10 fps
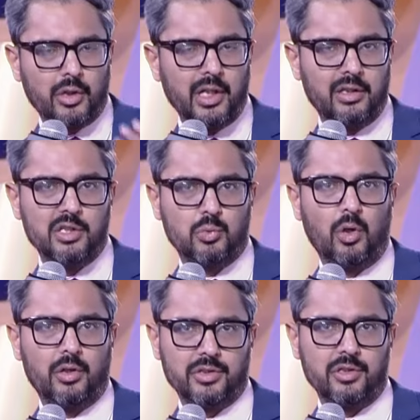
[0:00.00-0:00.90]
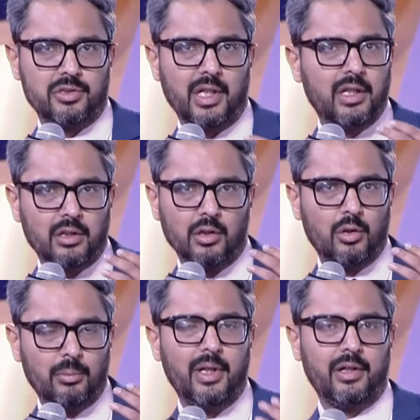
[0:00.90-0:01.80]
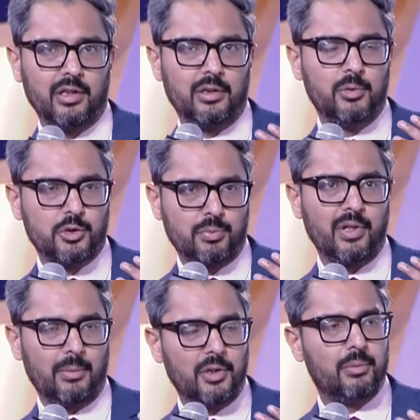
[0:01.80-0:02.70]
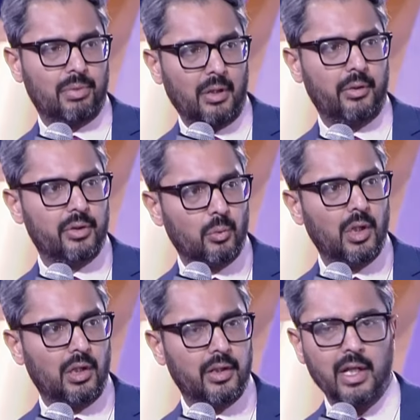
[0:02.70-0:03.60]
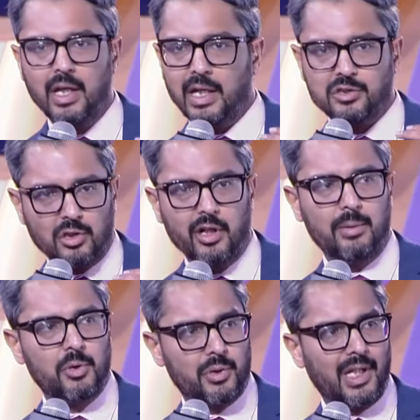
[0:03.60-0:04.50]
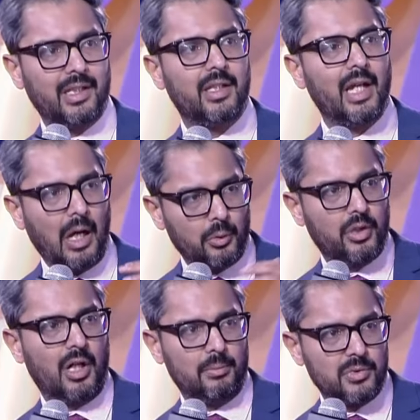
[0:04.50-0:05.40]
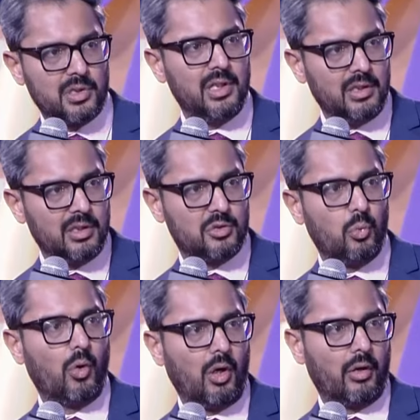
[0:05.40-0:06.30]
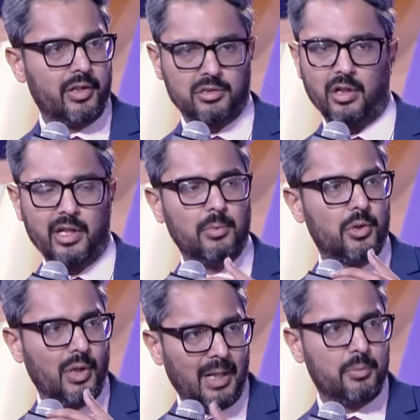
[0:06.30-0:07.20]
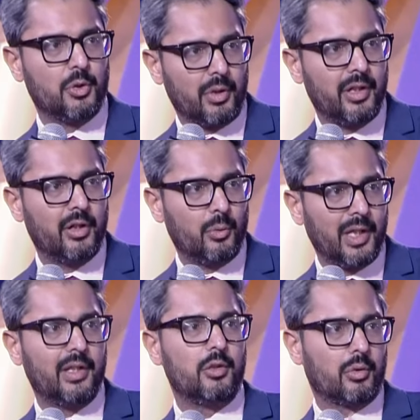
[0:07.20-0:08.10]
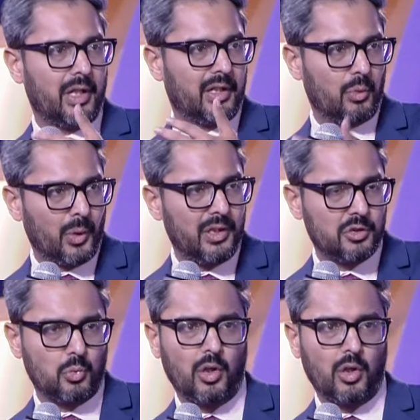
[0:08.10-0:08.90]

looking at these wars and you're saying, you know, America, the most preeminent power in the world, is not able to get the outcomes in this war. It's not able to help Ukraine in a way that Ukraine can win this